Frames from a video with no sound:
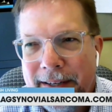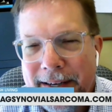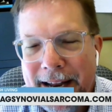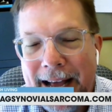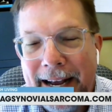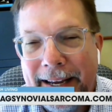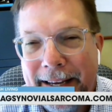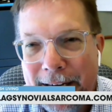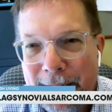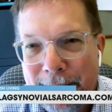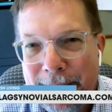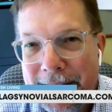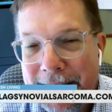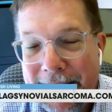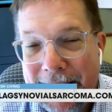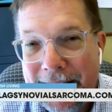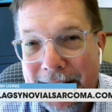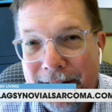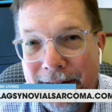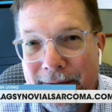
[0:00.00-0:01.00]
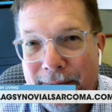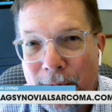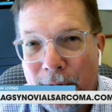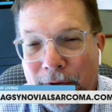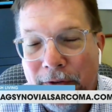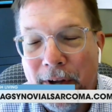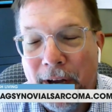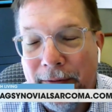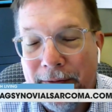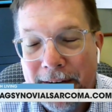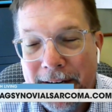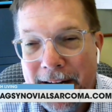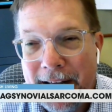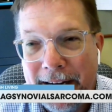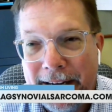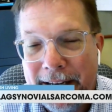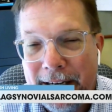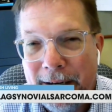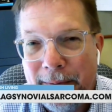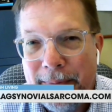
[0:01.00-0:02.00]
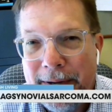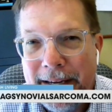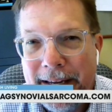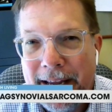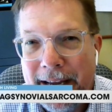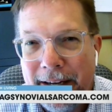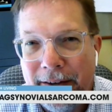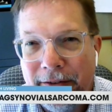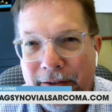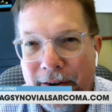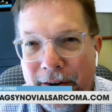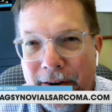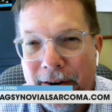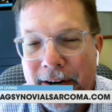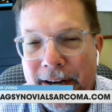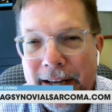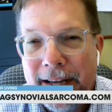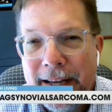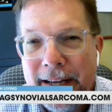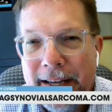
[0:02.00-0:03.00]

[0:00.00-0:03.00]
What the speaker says: not going to be cancer, most often not going to be cancer.